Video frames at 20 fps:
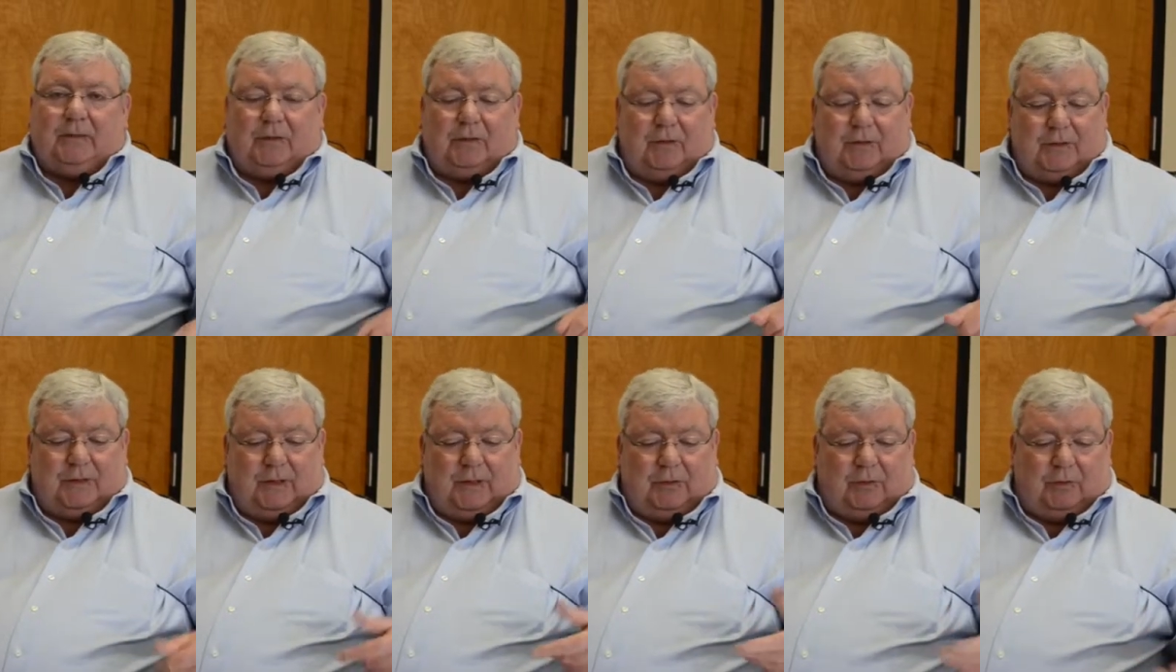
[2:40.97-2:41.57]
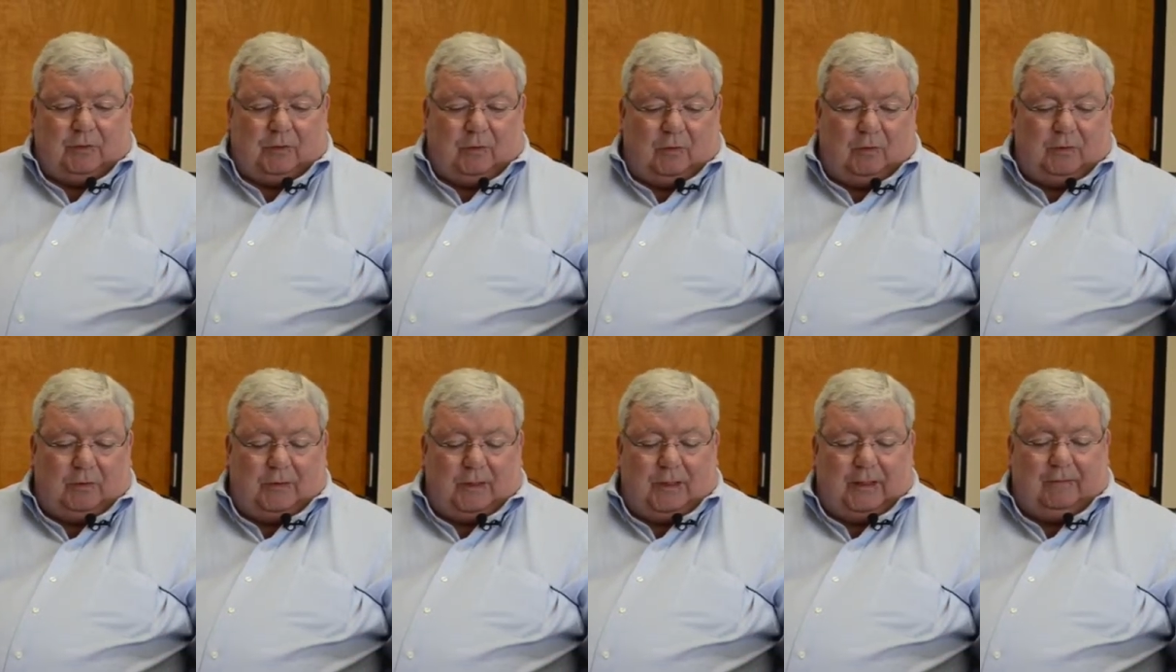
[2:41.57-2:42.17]
turns into an
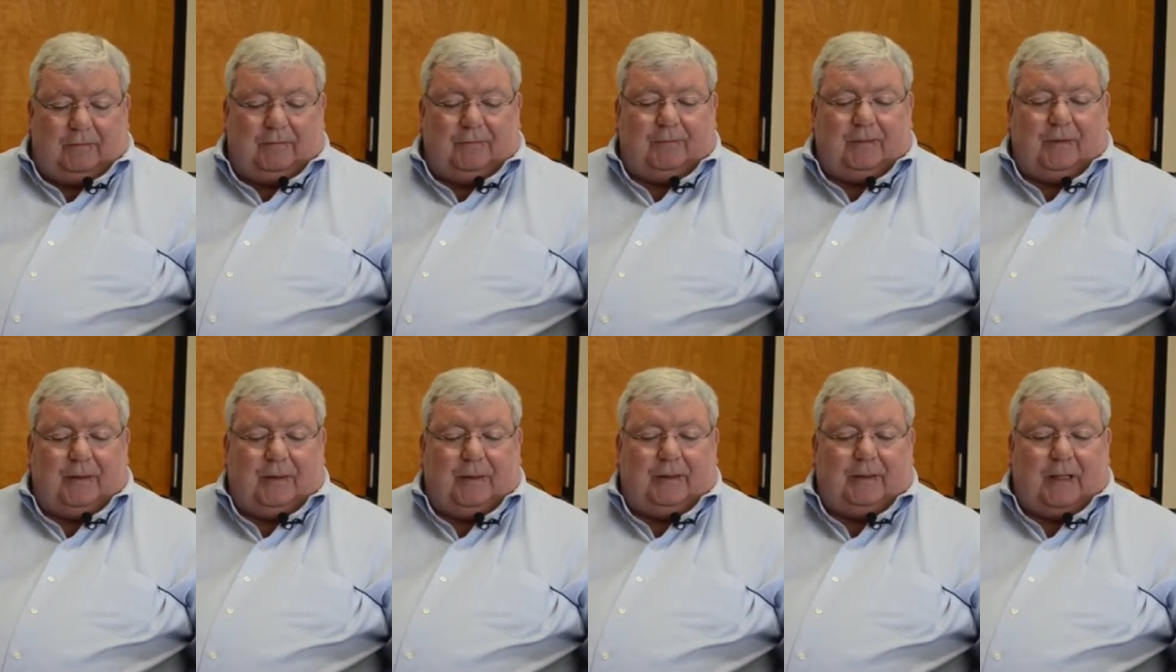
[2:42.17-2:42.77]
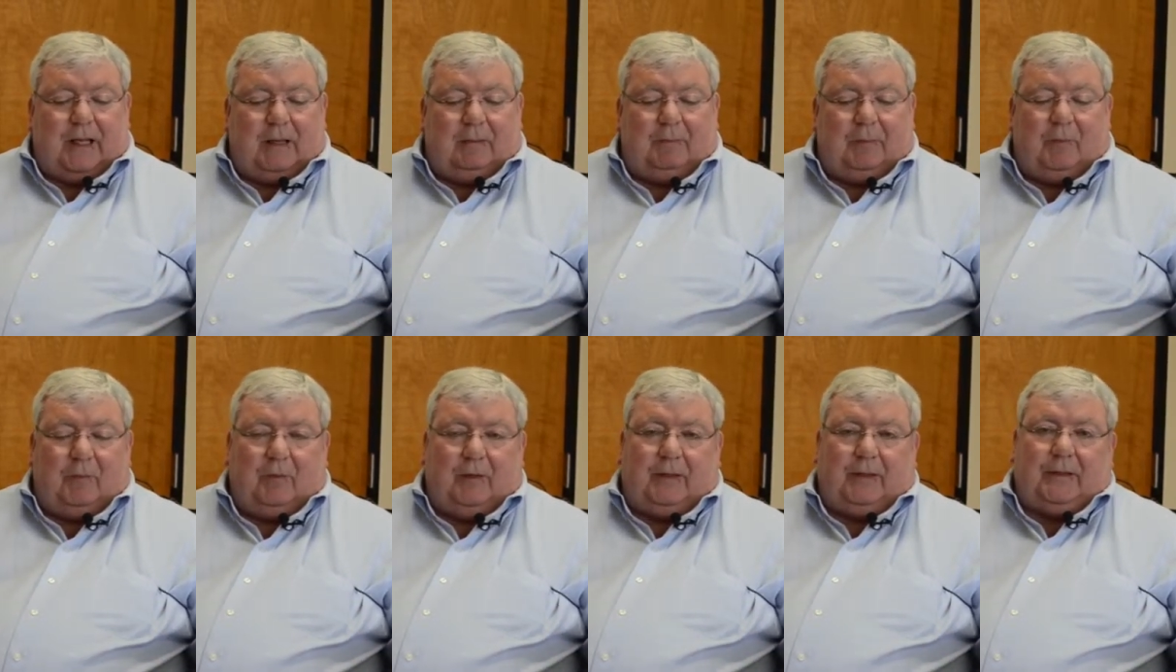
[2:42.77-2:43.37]
older nymph, and at that
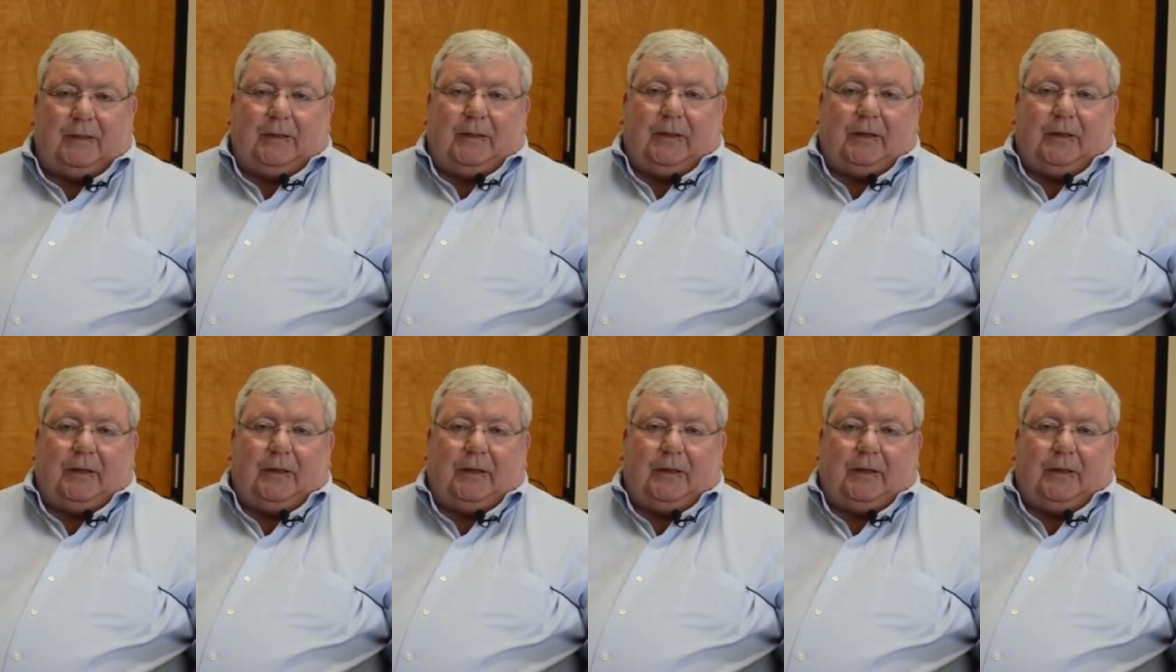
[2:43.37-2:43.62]
point,